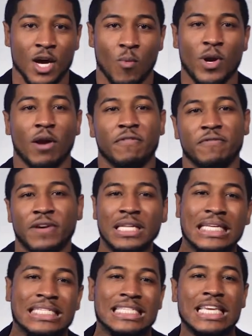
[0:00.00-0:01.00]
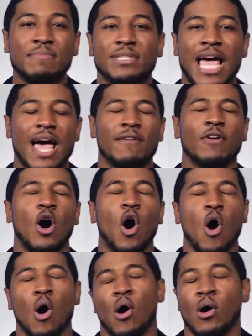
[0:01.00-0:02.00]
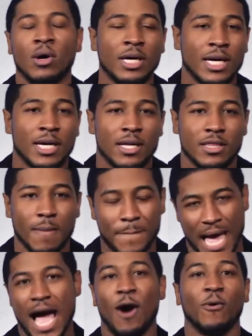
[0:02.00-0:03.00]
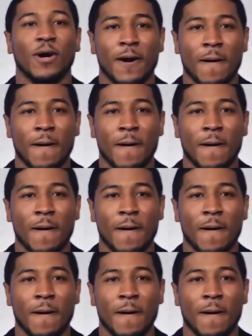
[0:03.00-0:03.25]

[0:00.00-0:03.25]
when our feelings seem to have all the power.